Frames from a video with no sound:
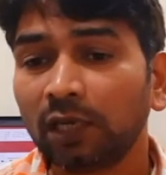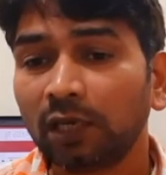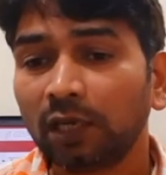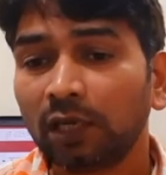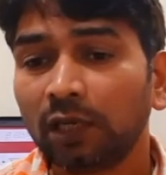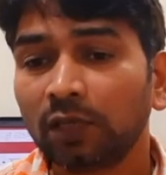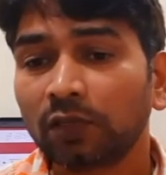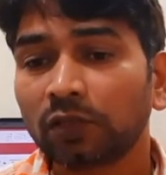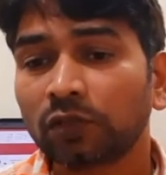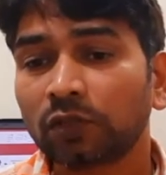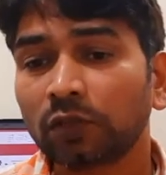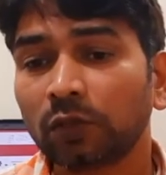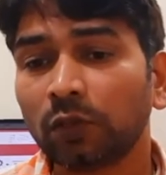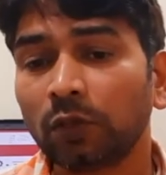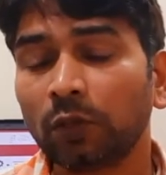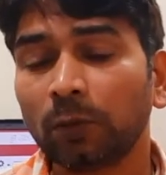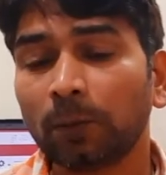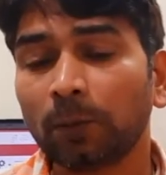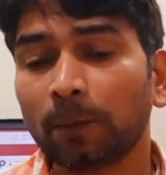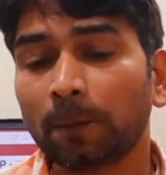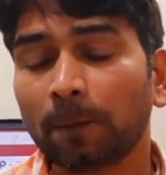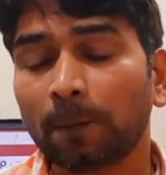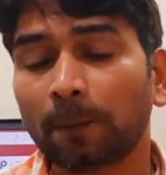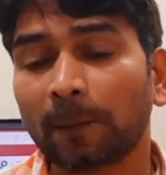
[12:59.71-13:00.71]

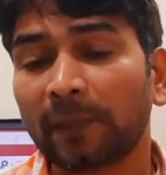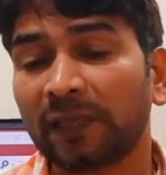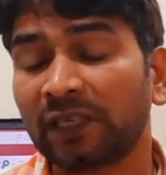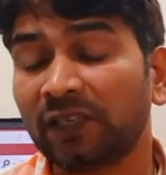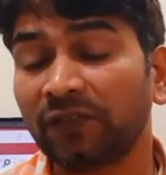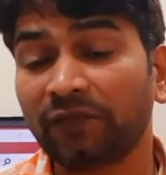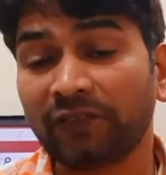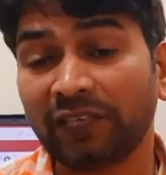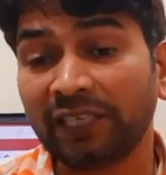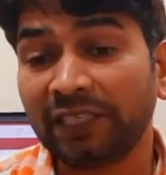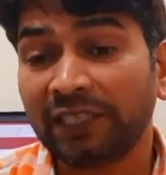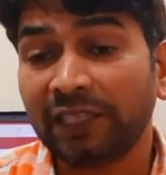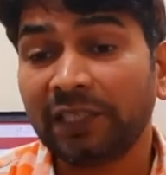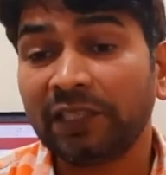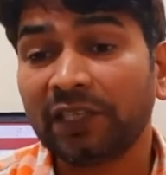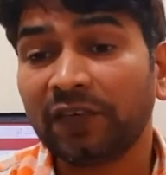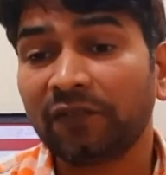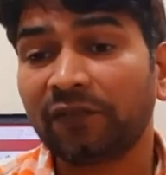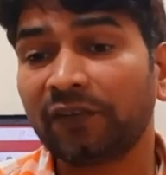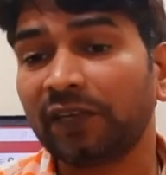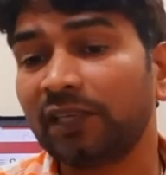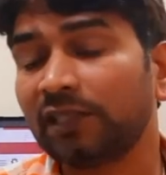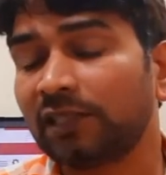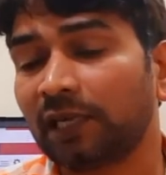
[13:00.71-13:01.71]
So different
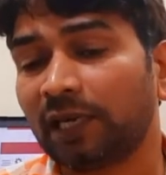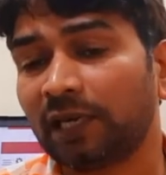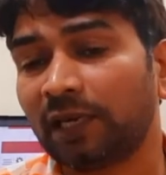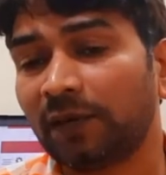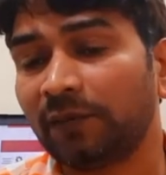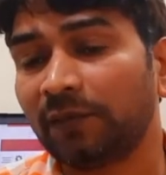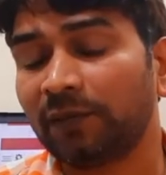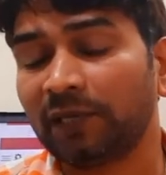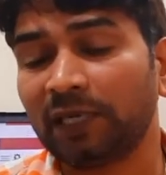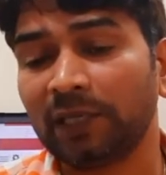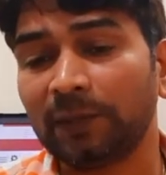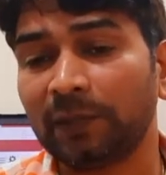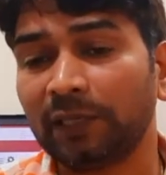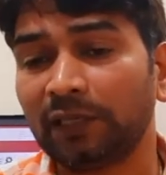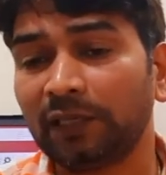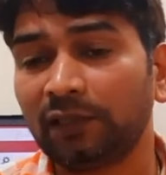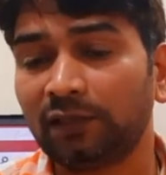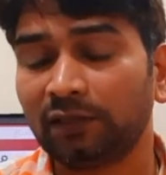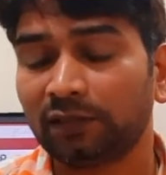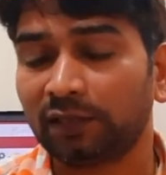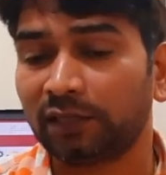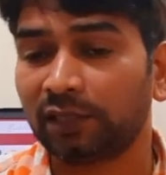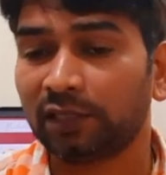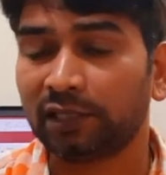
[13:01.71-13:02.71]
interfaces are available
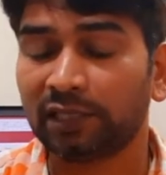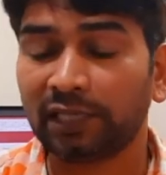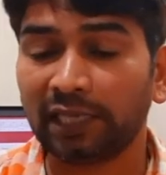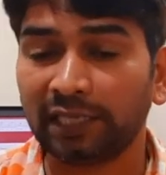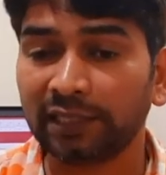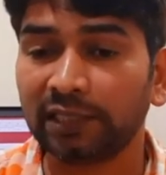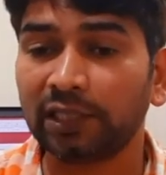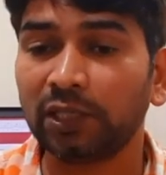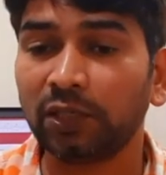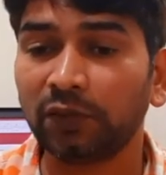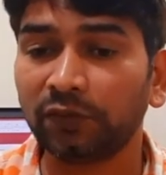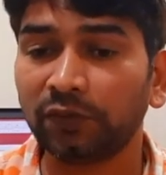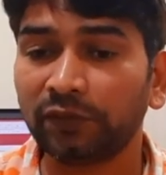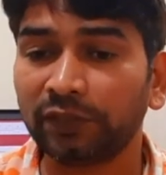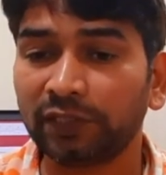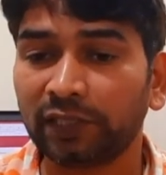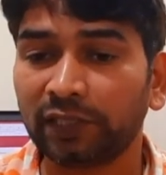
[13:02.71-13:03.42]
right now with